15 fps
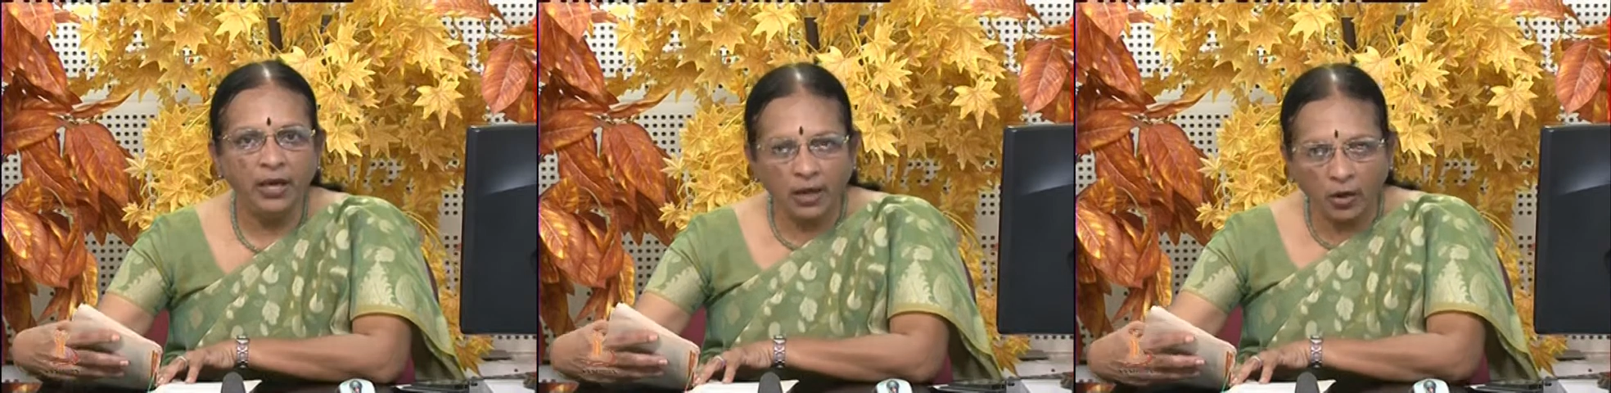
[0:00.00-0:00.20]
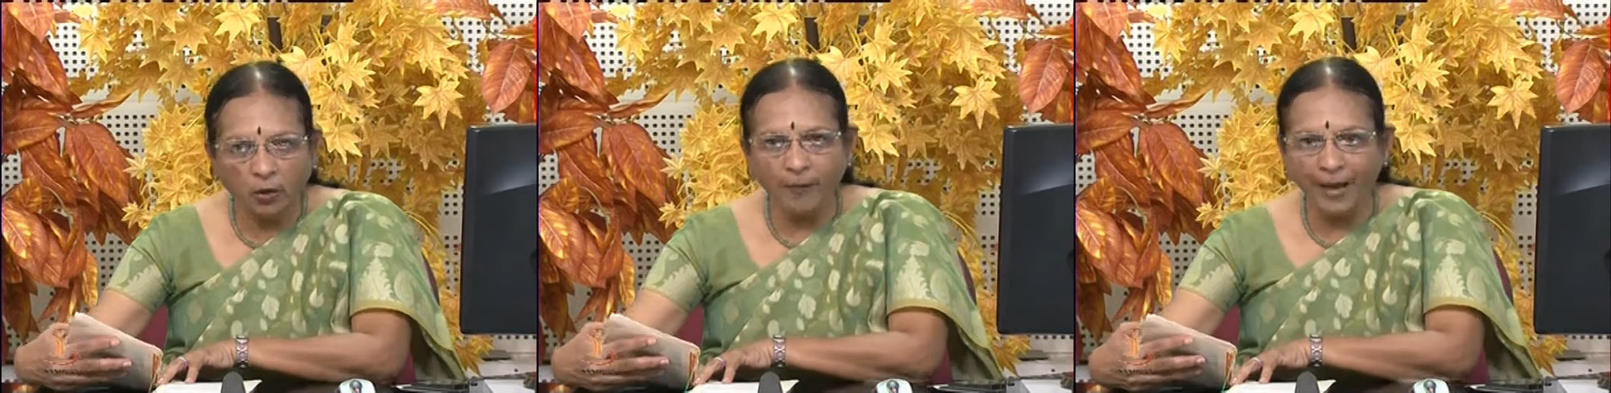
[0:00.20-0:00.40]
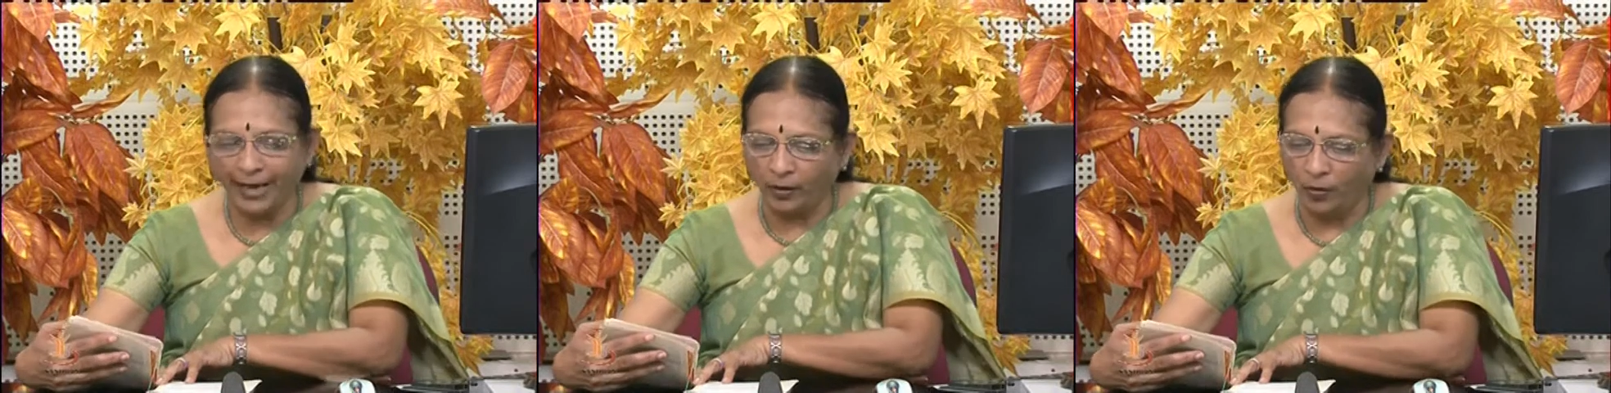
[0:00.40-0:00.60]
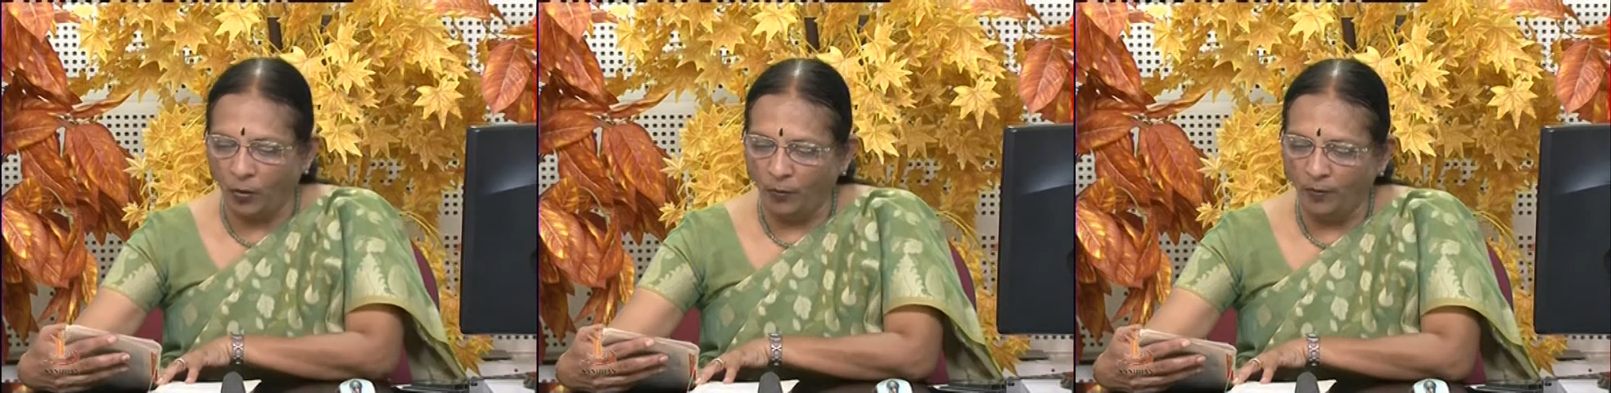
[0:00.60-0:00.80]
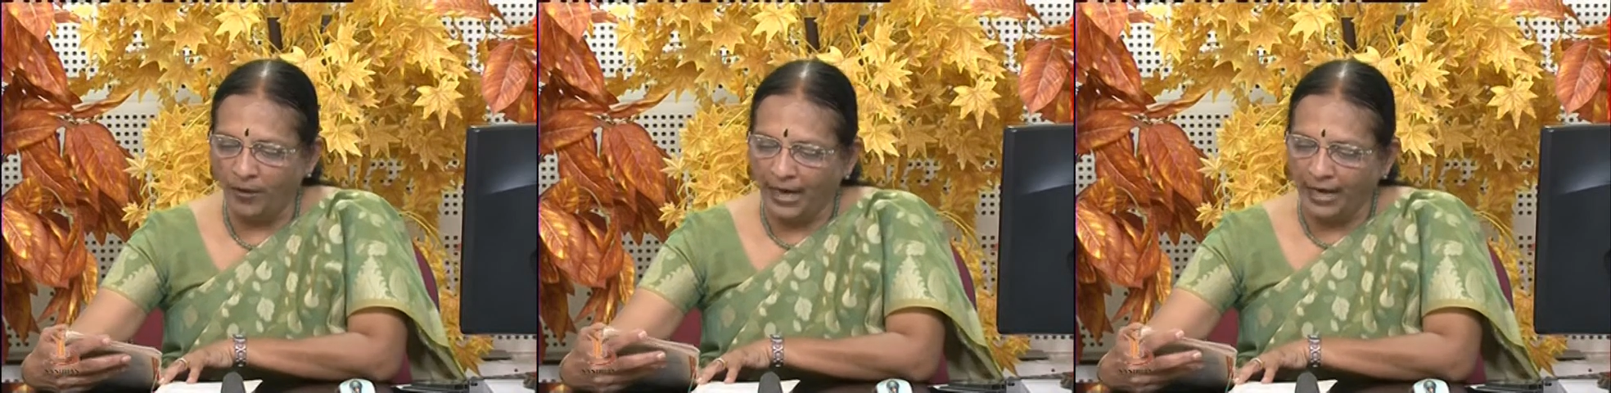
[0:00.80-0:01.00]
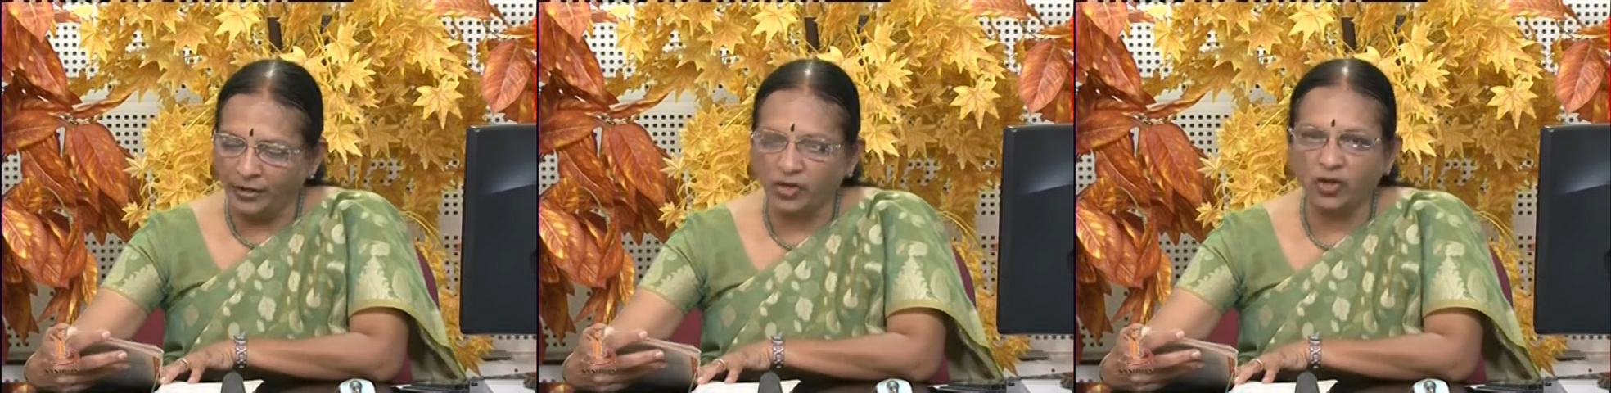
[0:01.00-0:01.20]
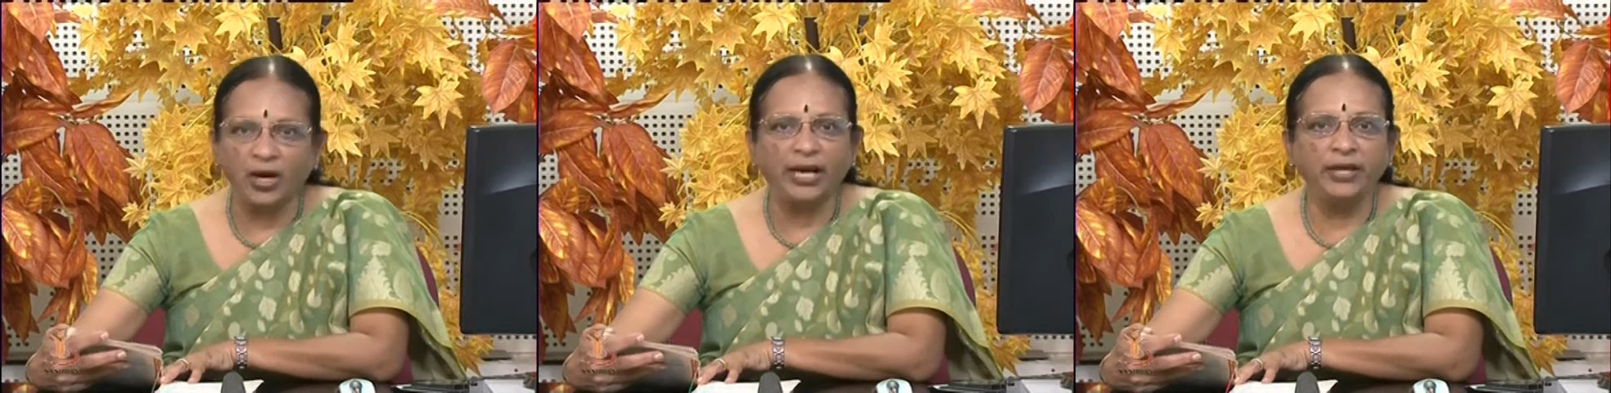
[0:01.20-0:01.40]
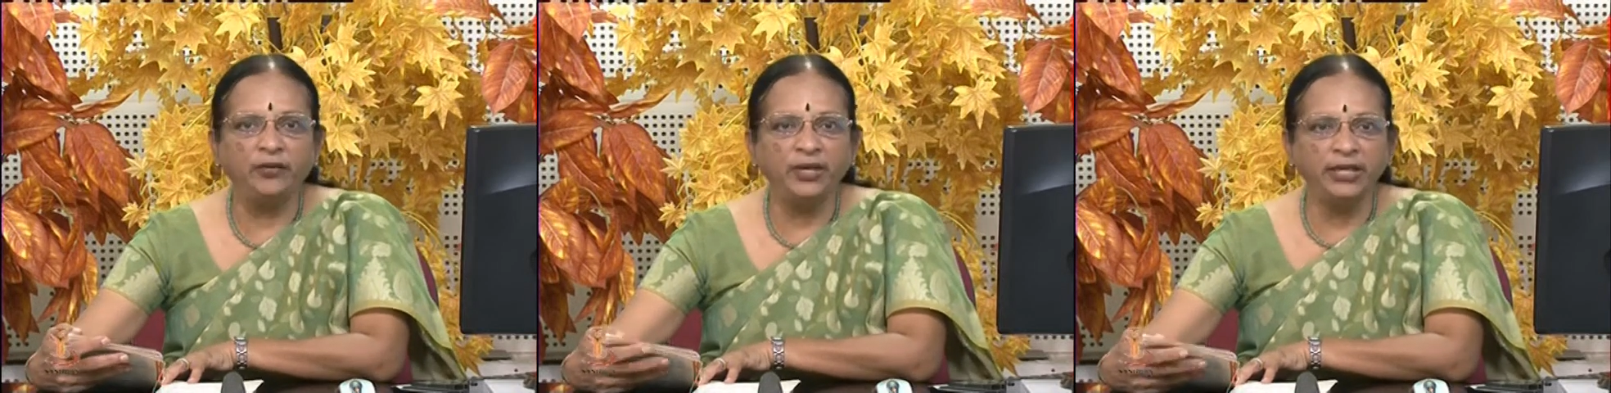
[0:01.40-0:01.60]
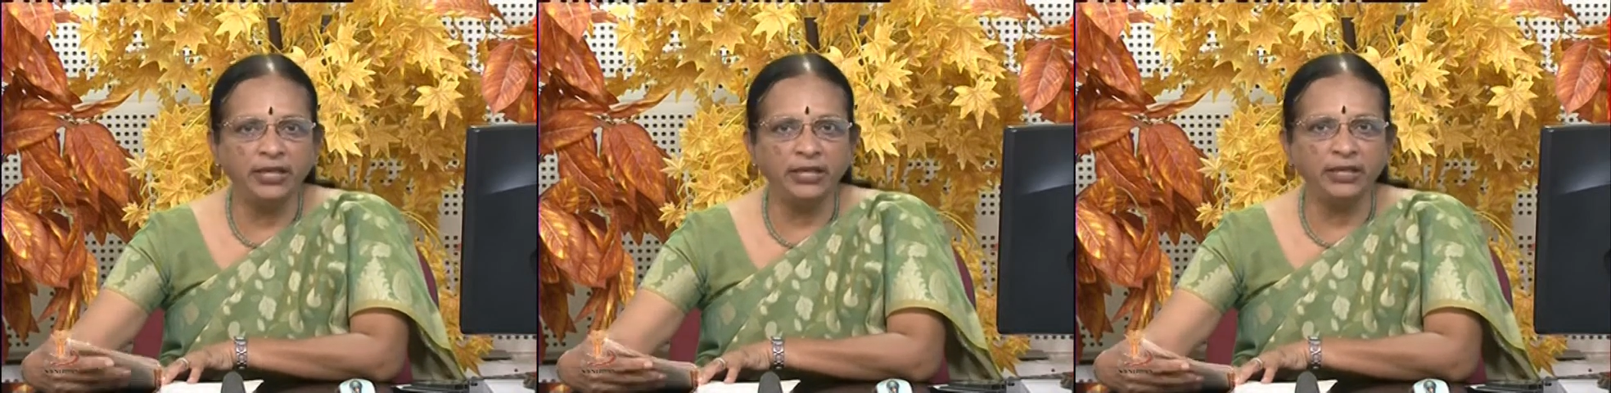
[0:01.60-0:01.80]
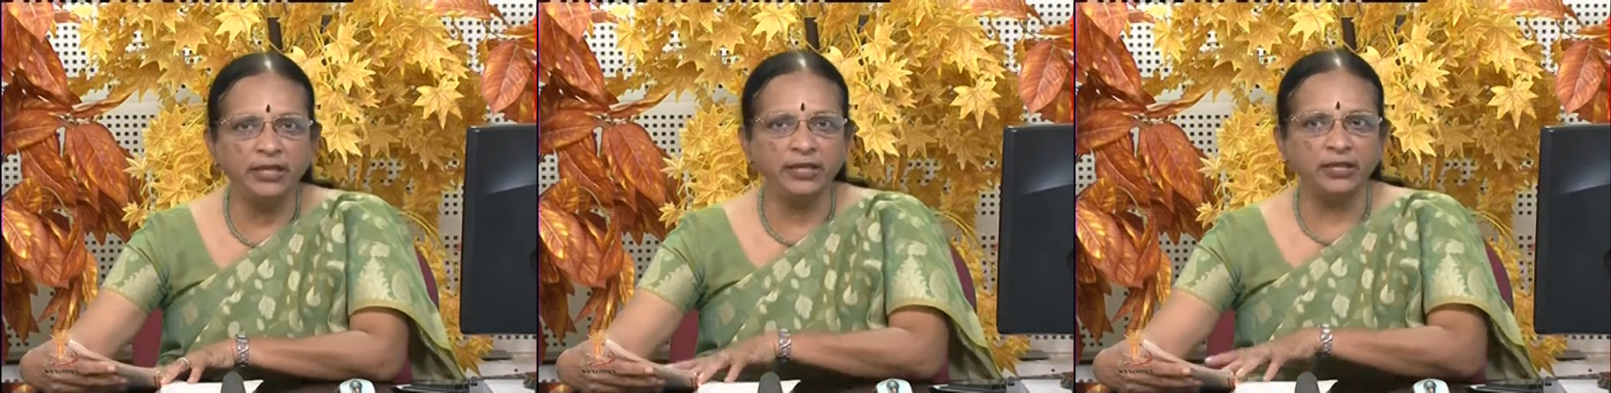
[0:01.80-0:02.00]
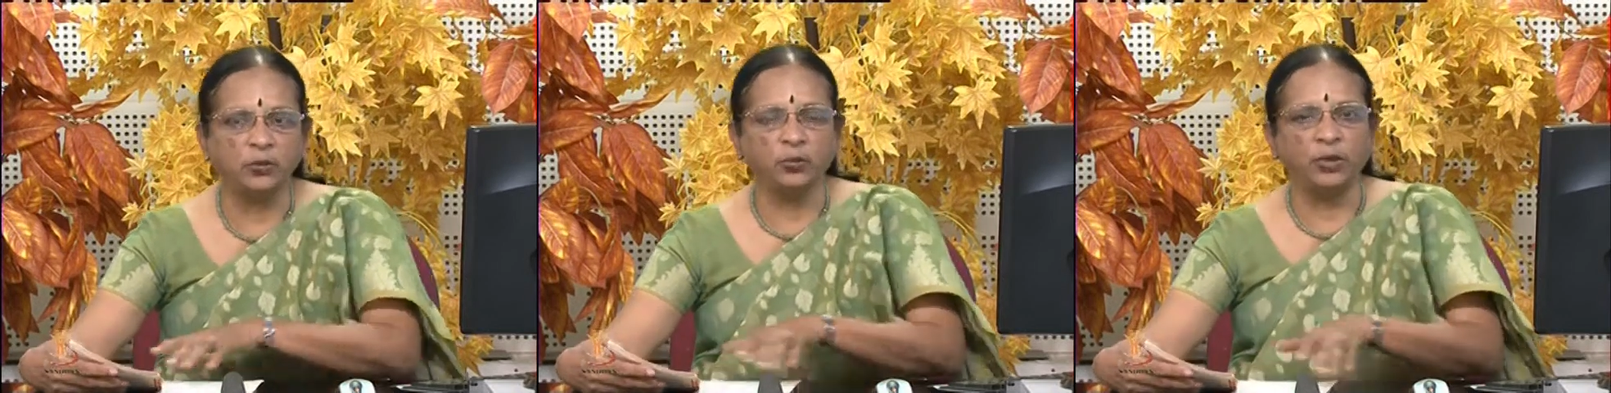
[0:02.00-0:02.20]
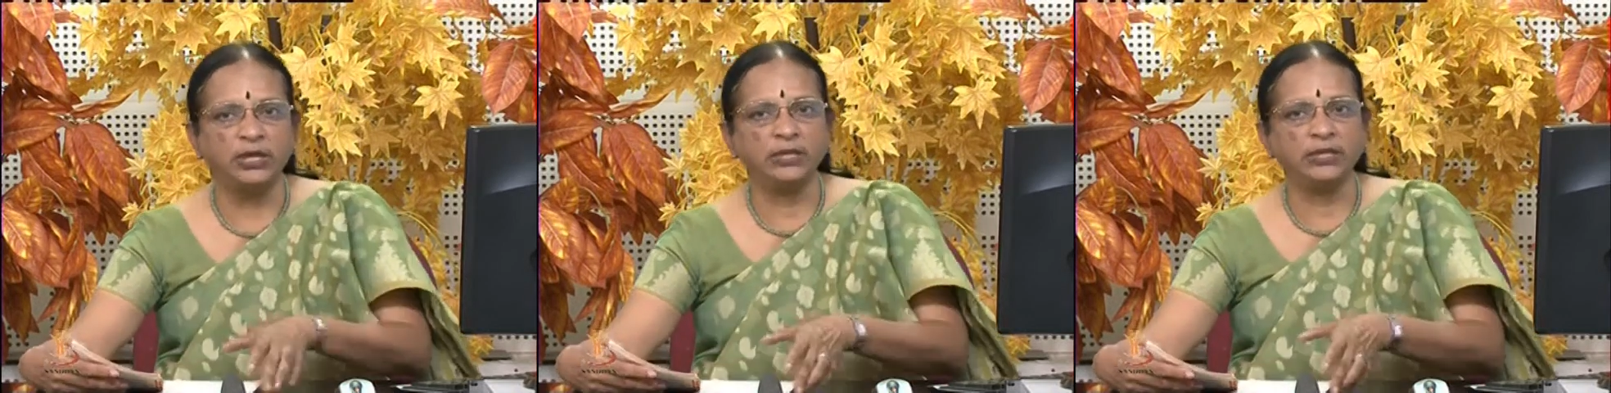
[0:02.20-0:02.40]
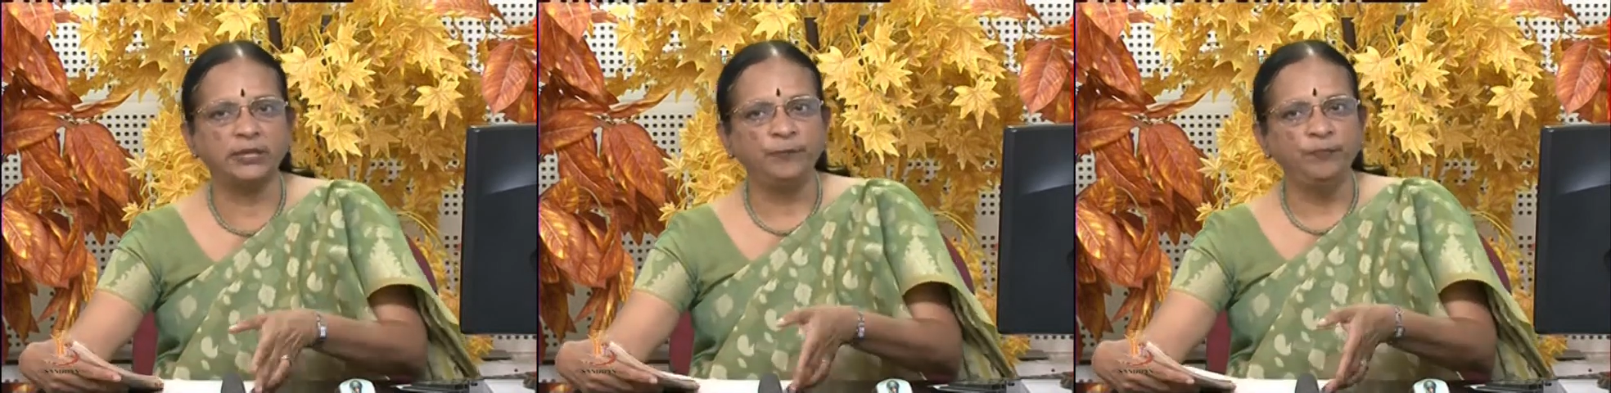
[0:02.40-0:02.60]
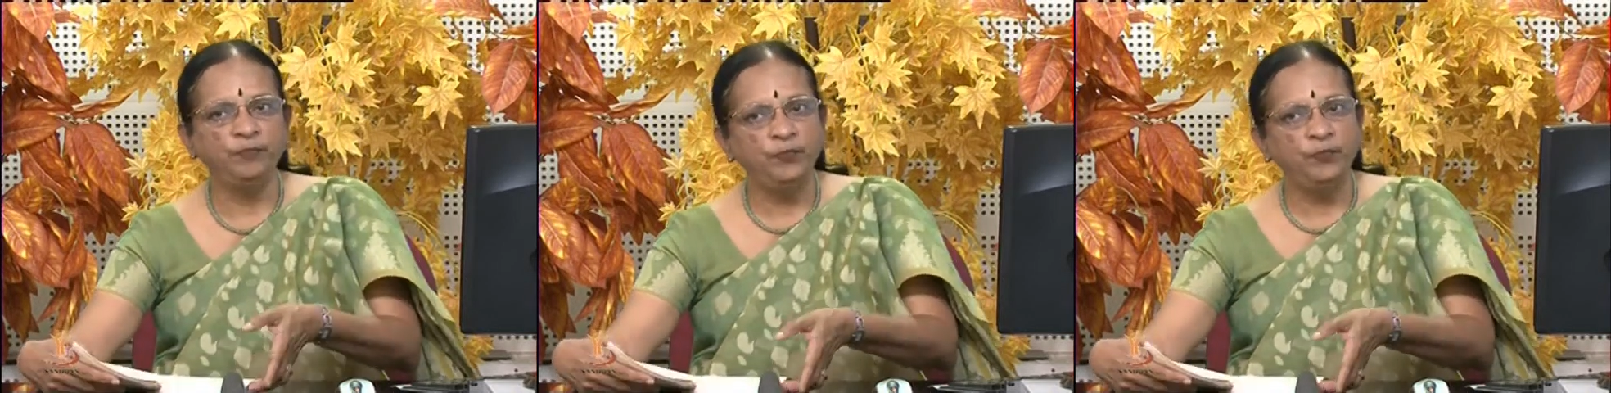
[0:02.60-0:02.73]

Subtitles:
Go back home and try reading these words.